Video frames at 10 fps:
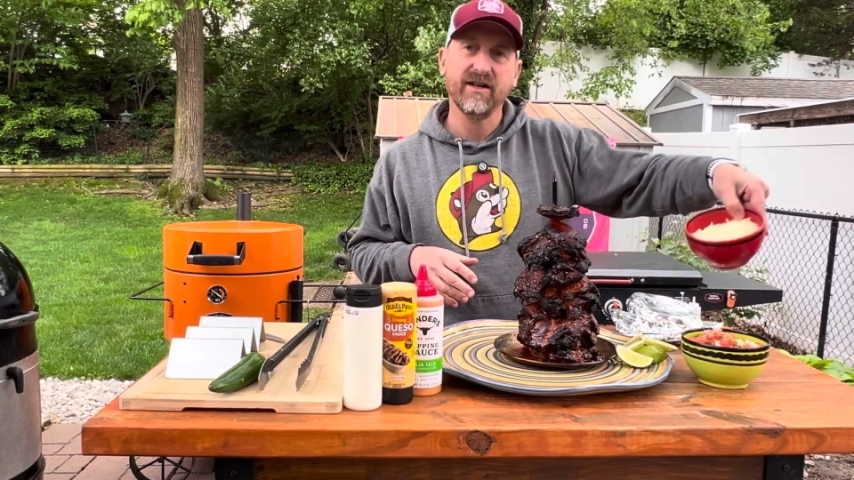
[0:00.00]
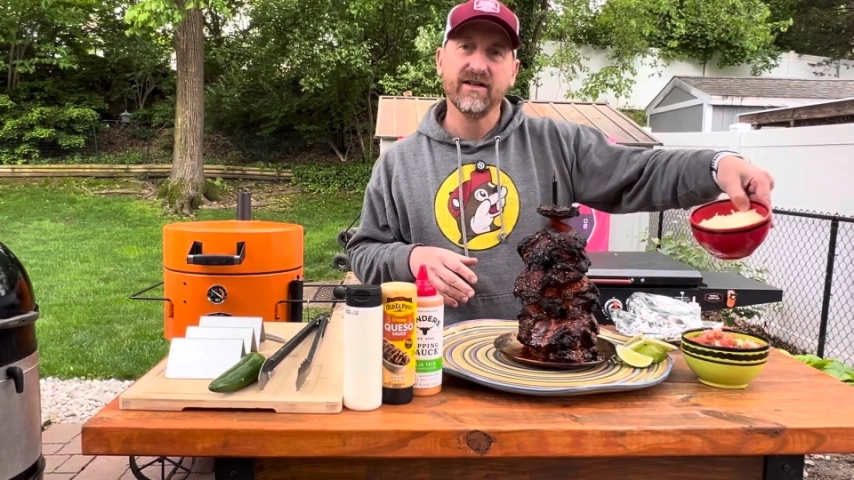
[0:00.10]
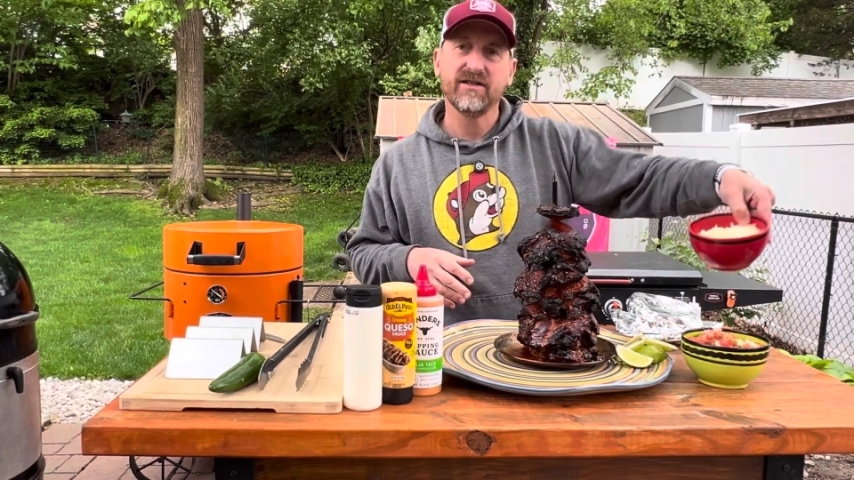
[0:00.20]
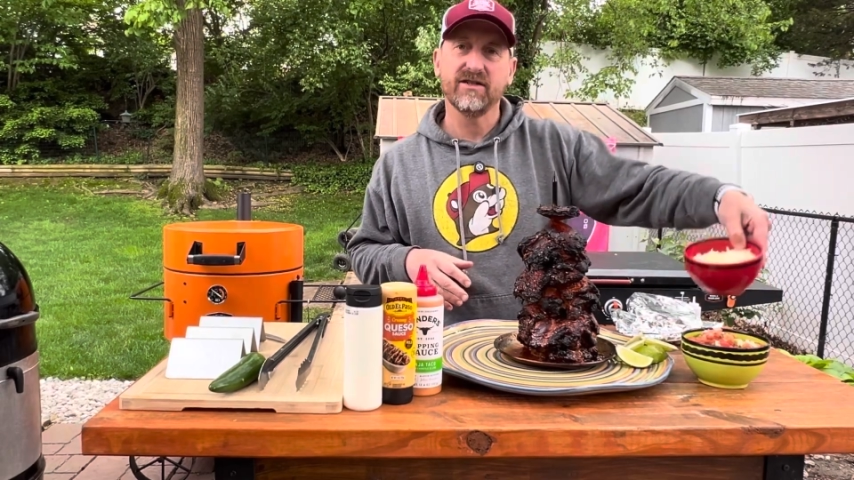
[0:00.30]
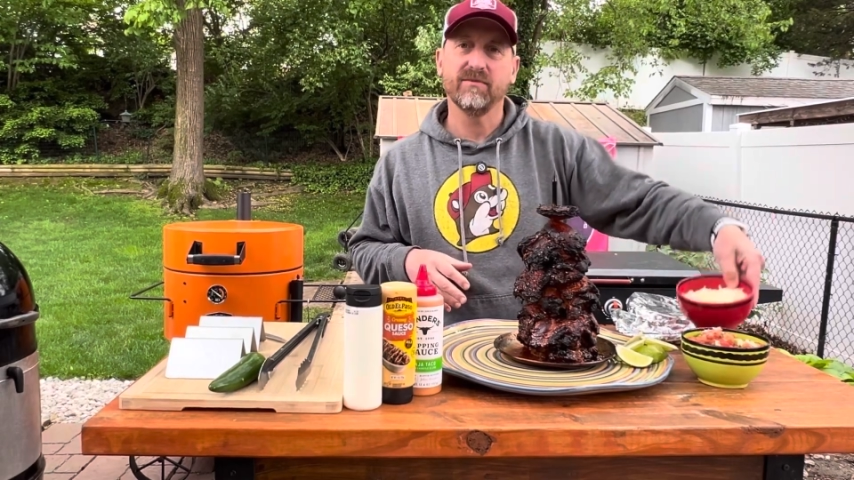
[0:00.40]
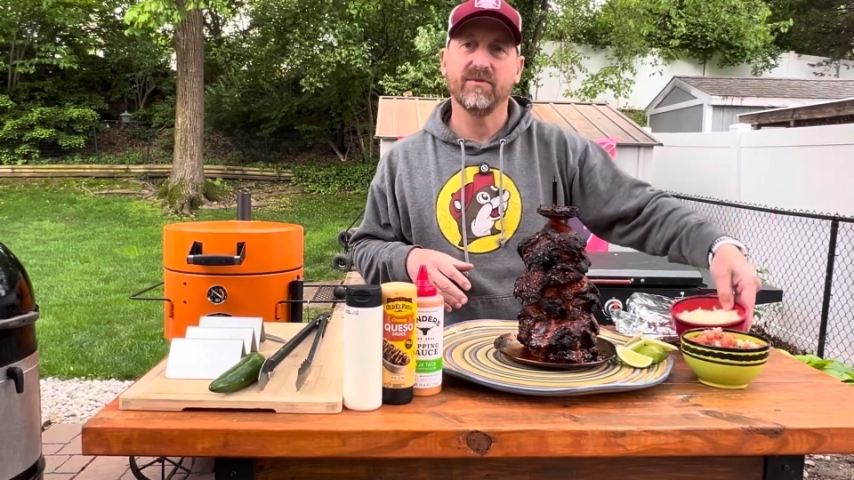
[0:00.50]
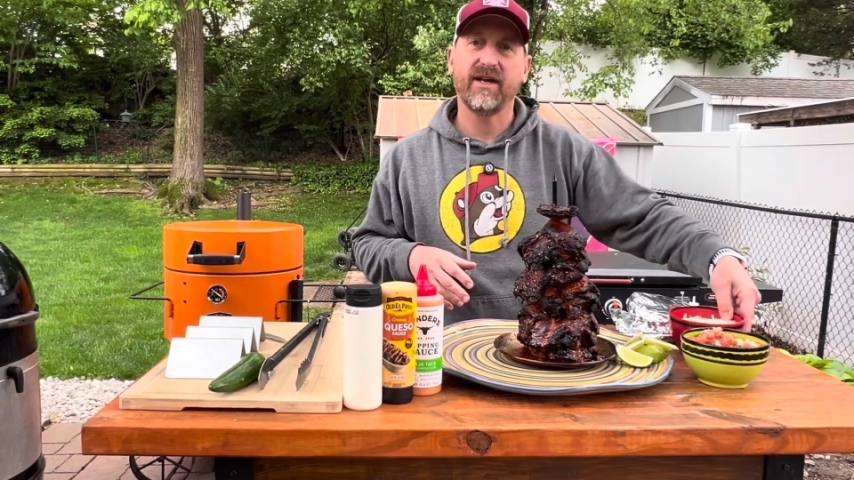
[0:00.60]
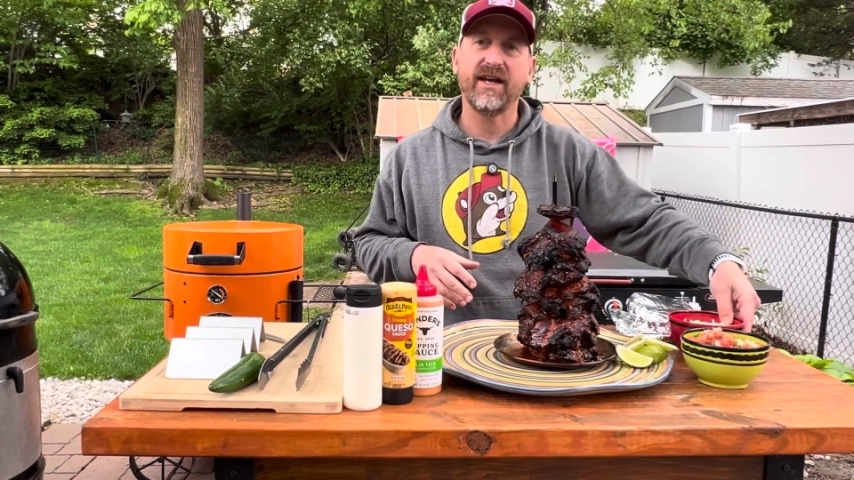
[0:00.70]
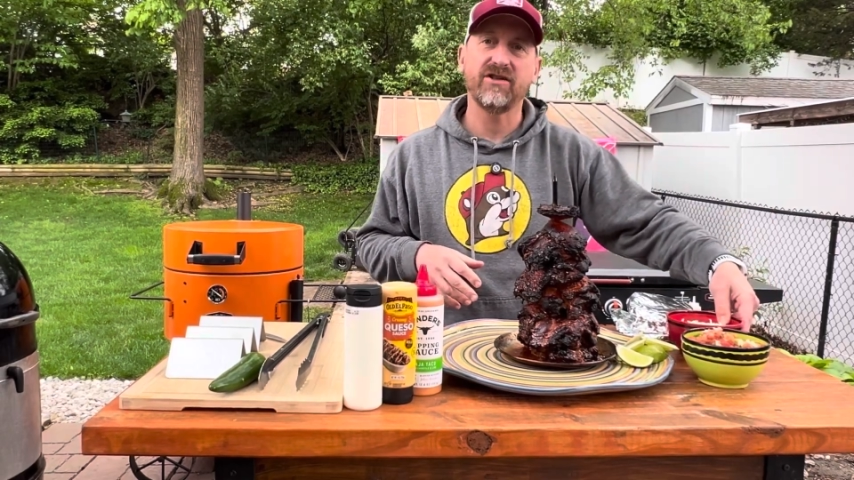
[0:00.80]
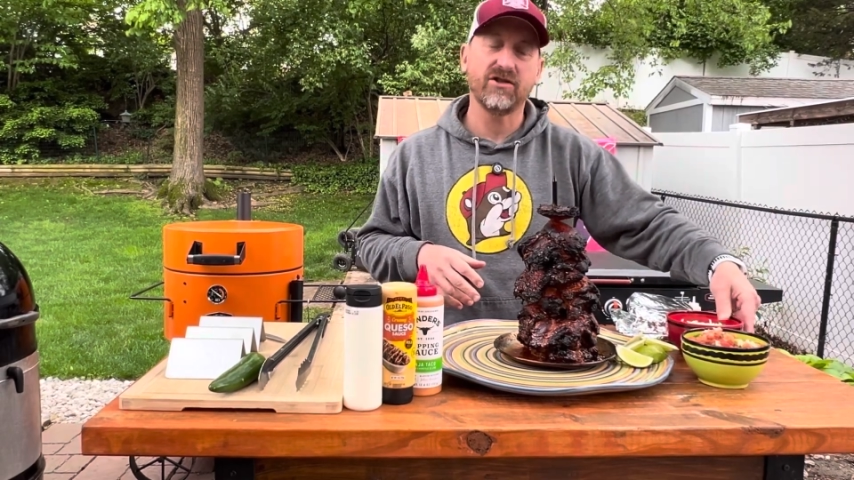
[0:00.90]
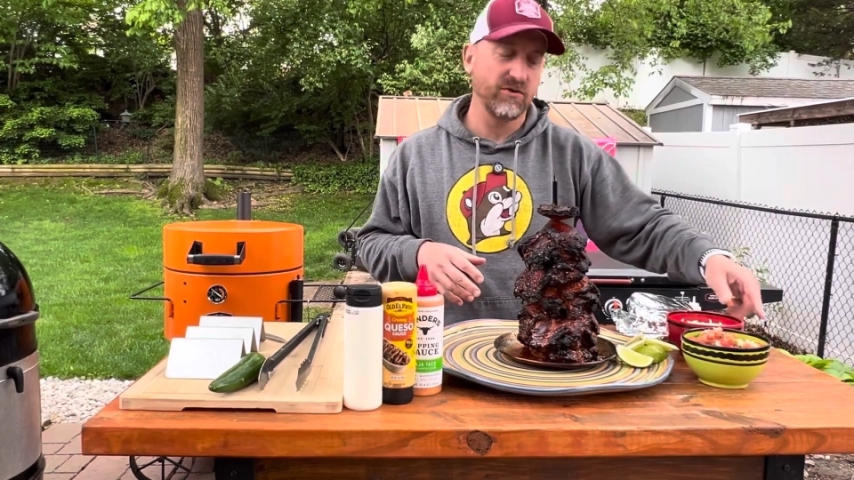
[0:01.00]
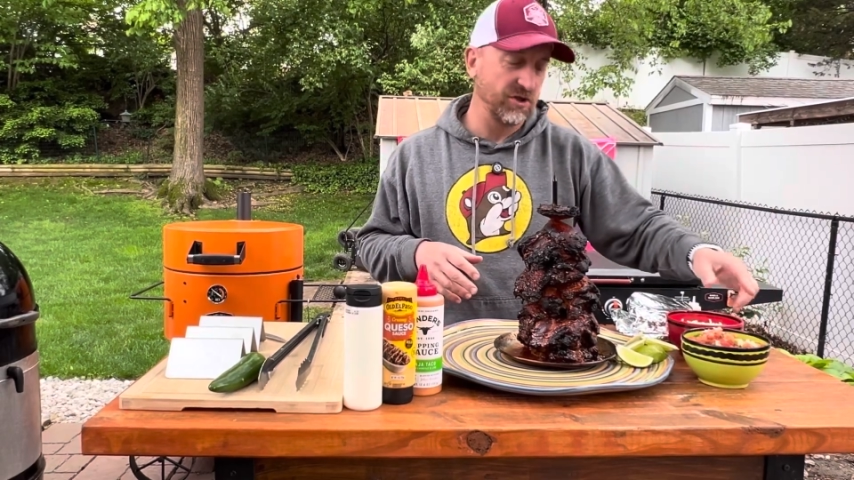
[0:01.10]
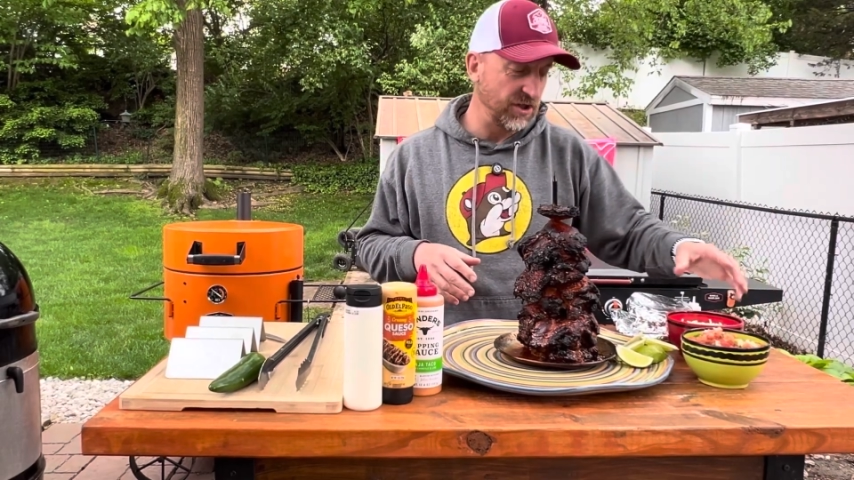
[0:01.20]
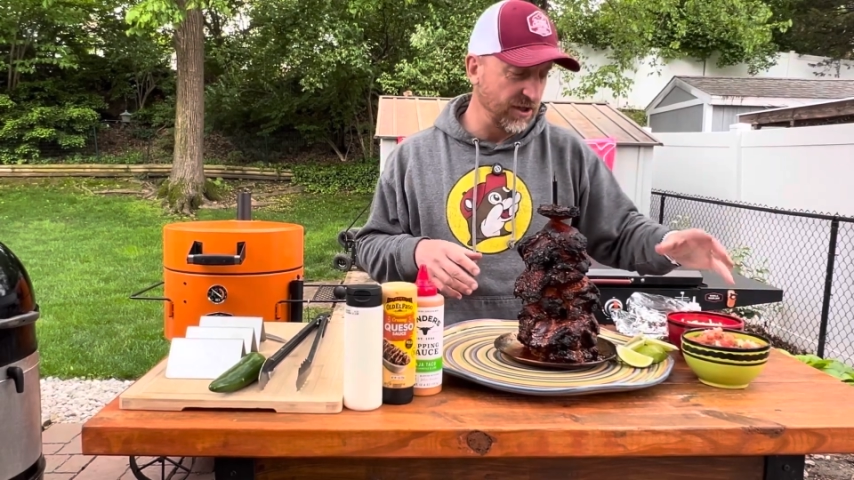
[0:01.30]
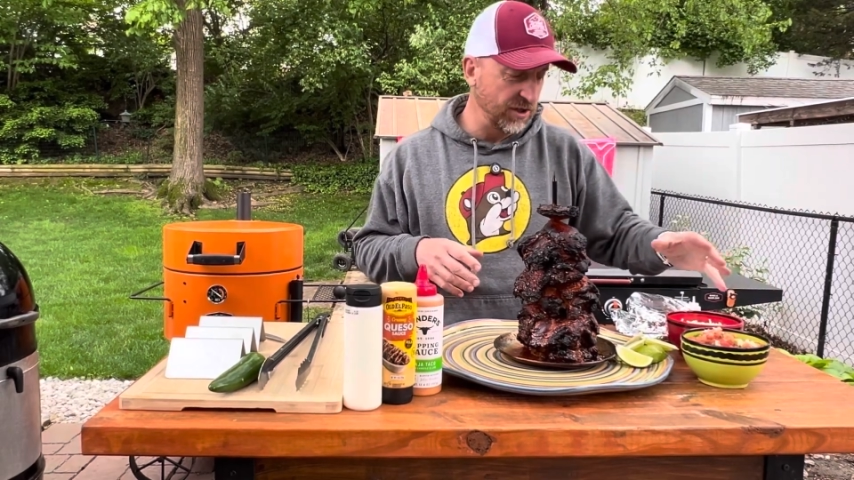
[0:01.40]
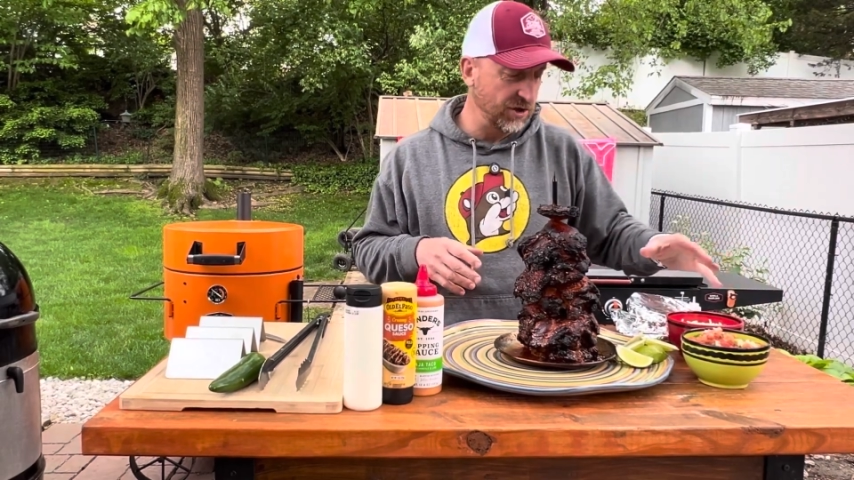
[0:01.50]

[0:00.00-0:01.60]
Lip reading: Some queso cheese,